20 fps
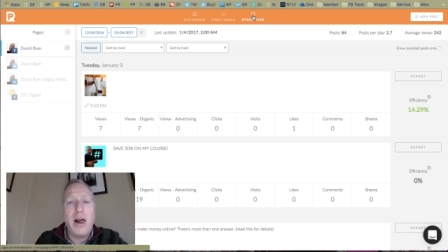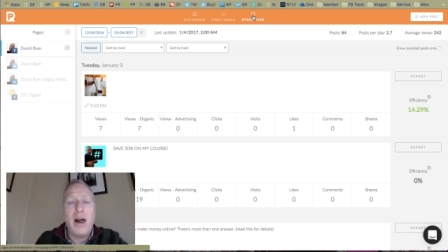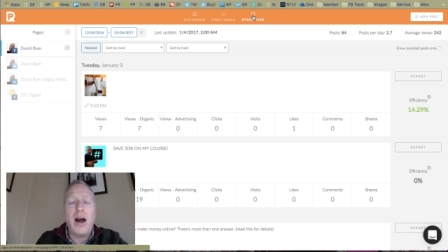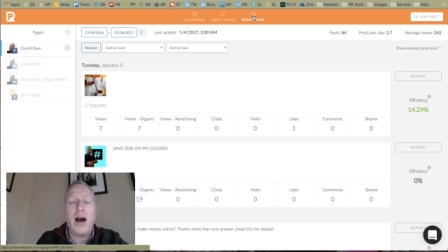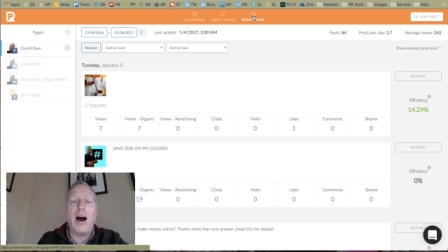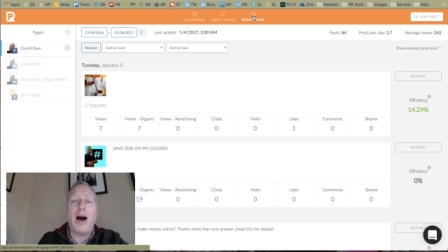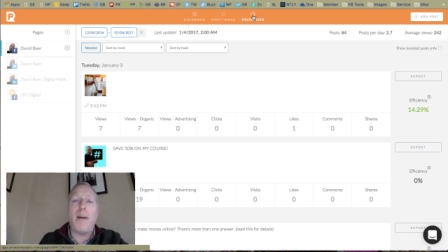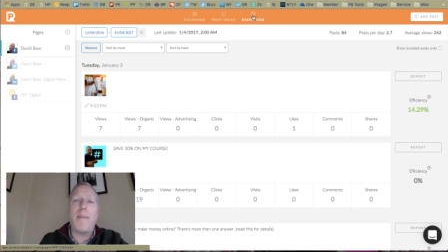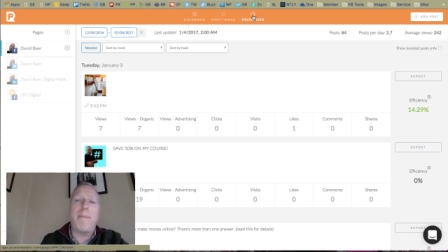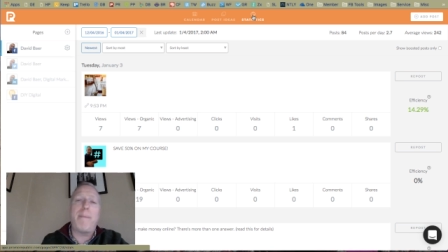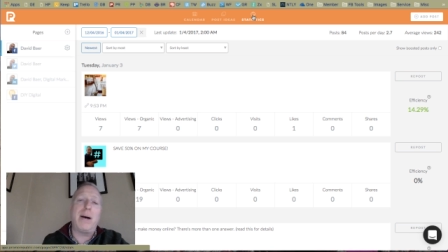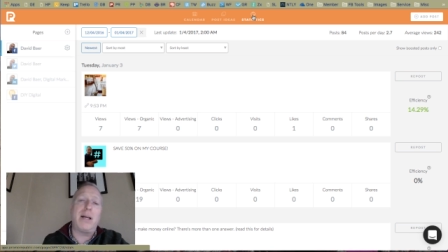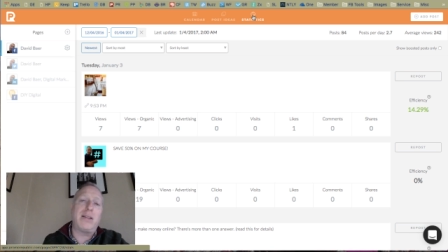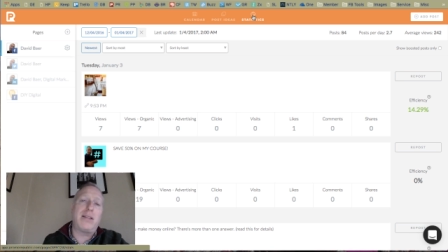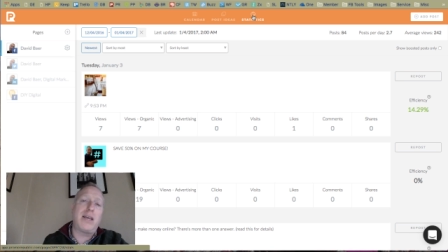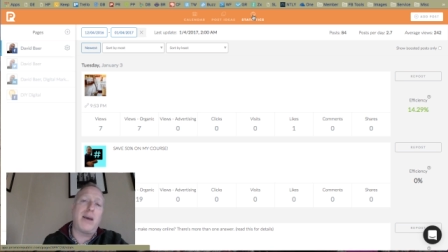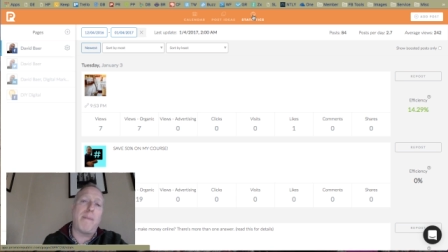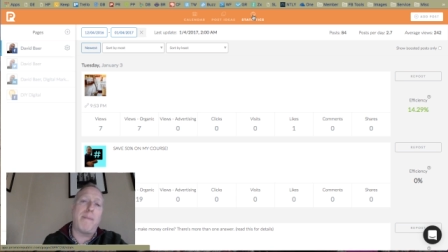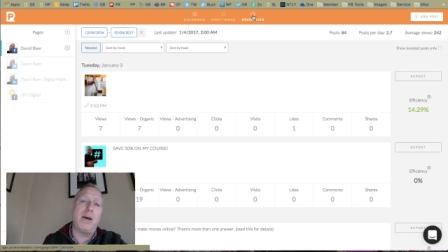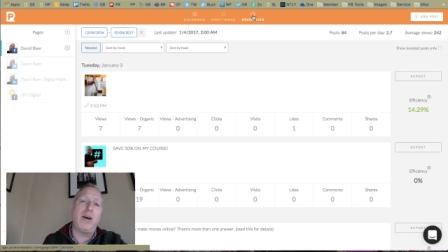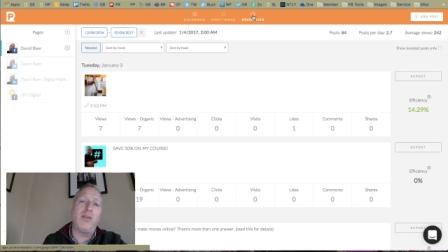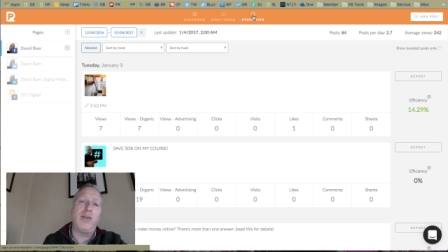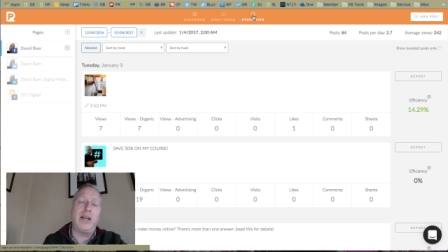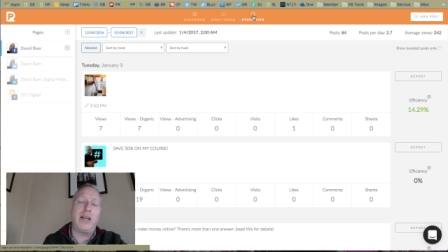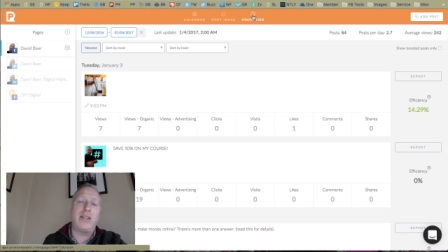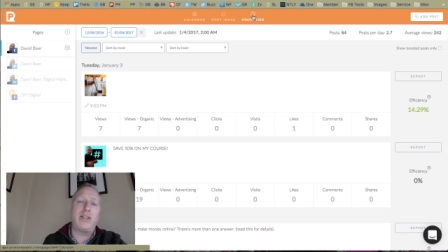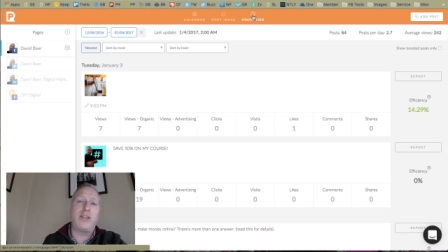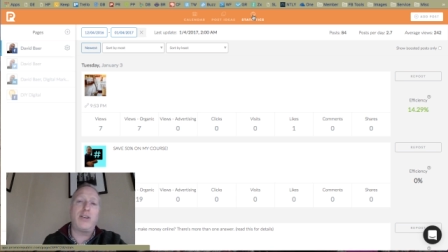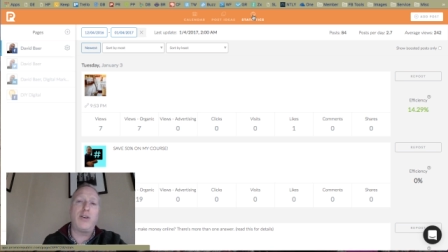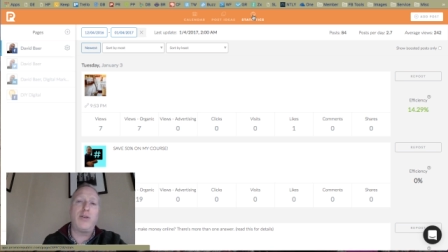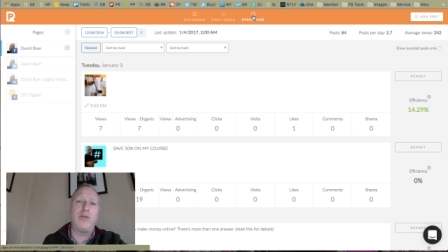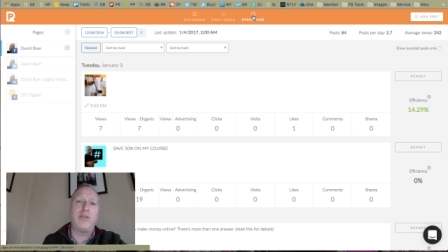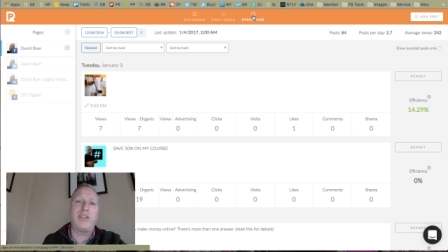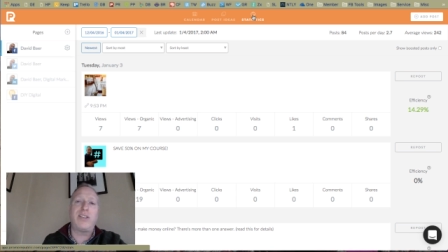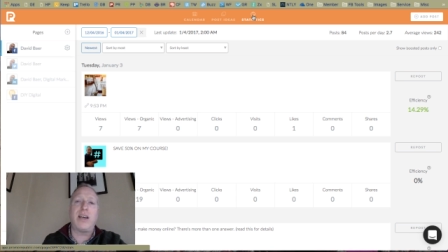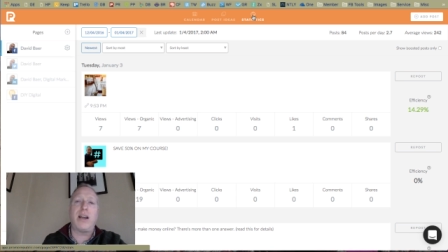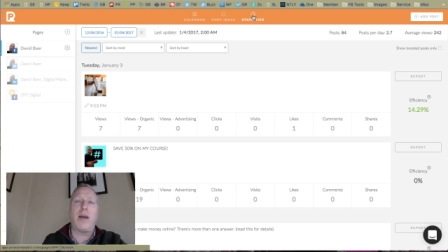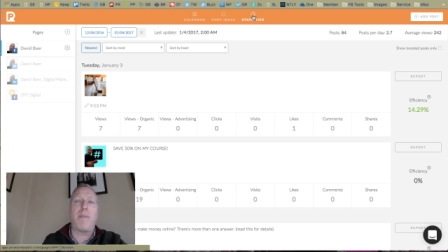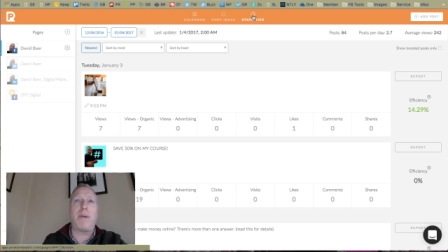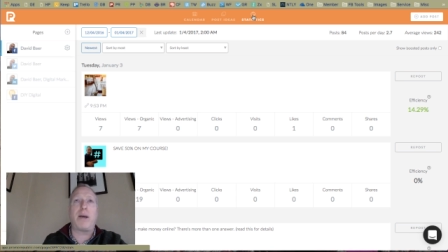uh, but the ability to
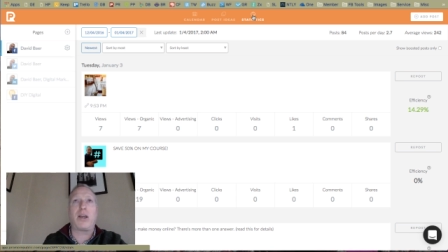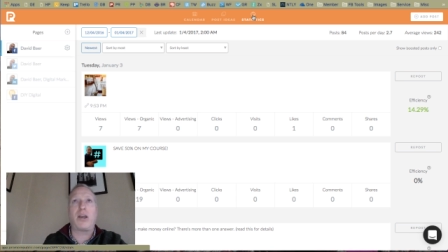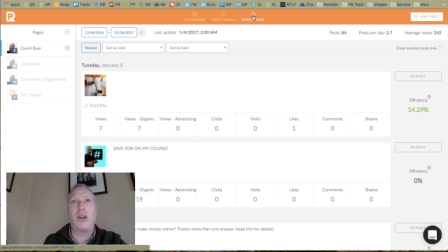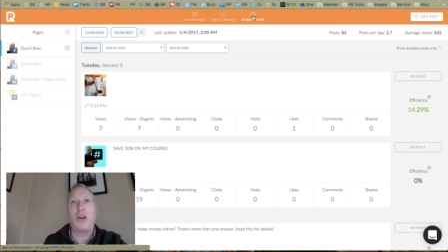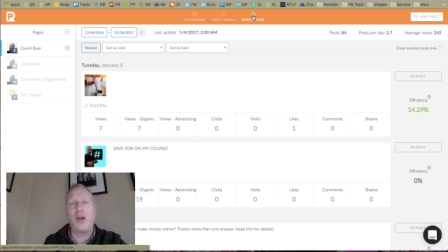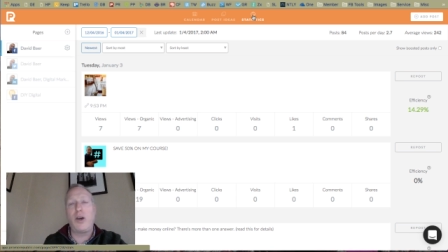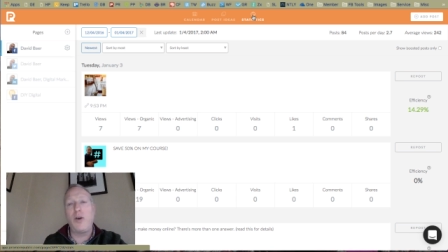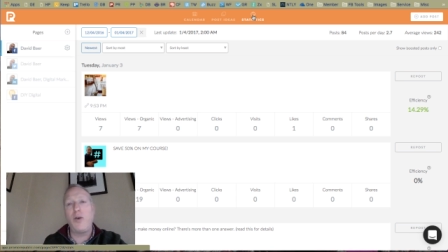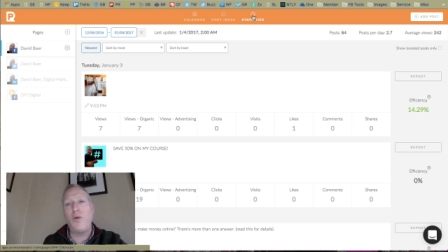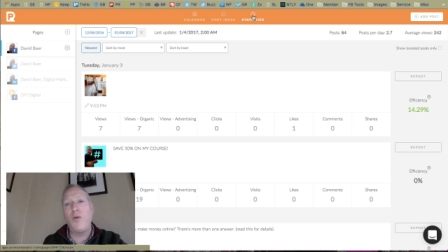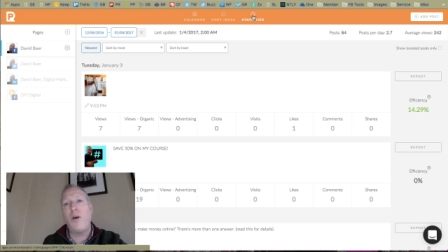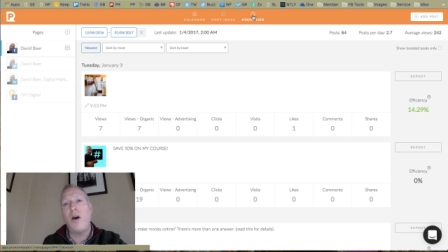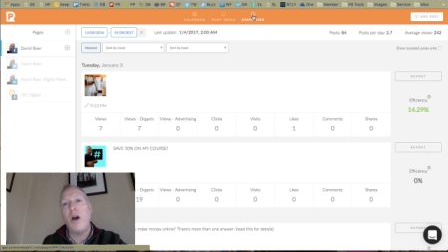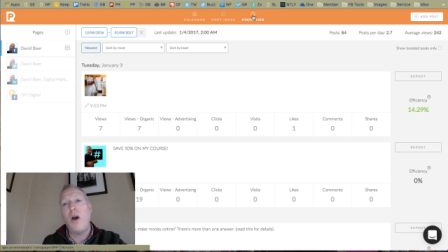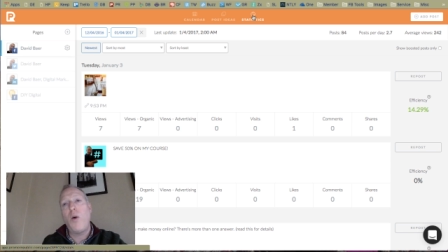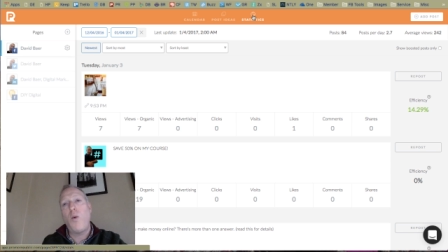set up a queue